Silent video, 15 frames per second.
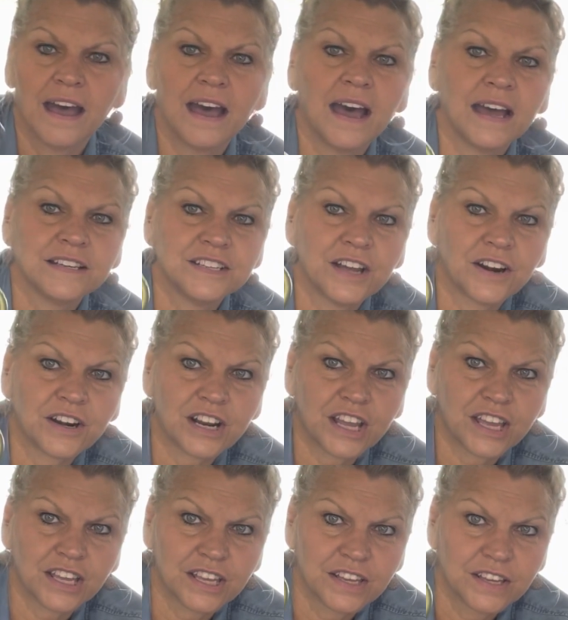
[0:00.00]
a dark
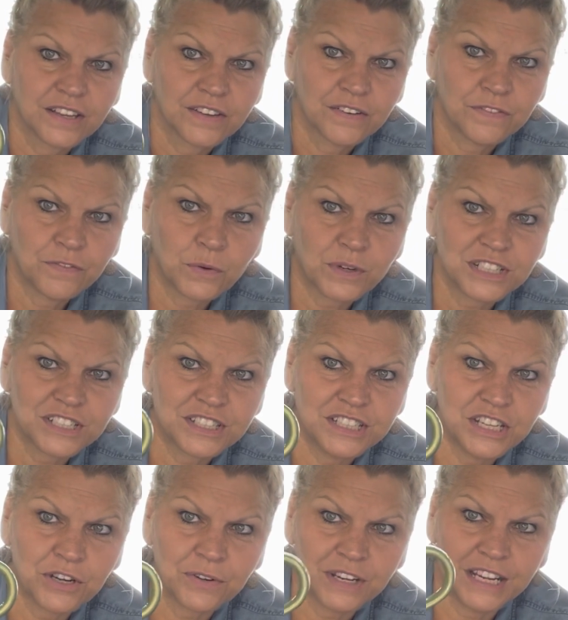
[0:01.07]

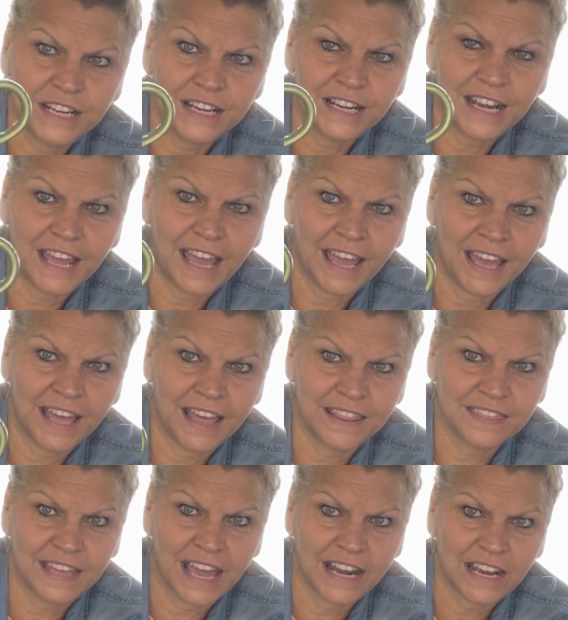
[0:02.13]
foresty green,
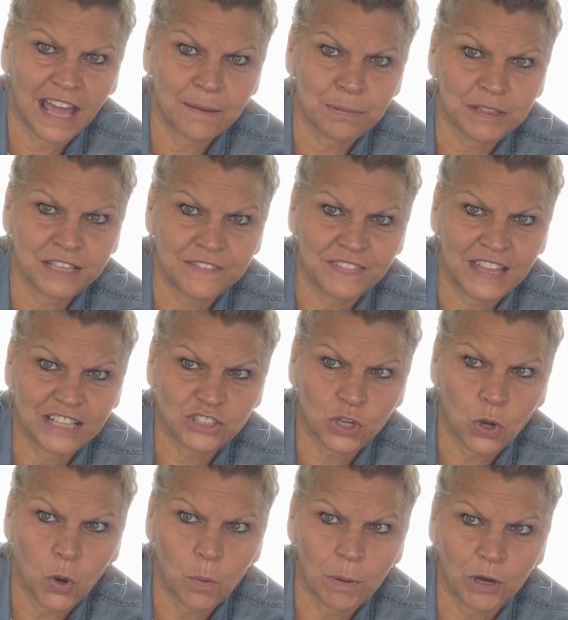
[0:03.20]
and that, I believe that's
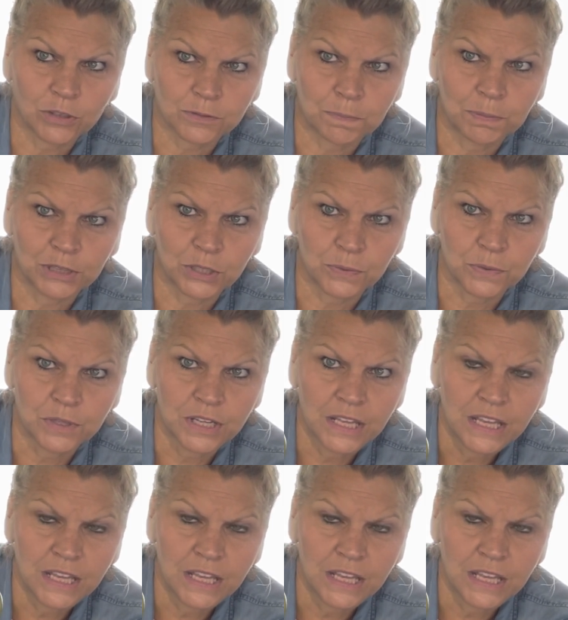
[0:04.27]
cobalt blue.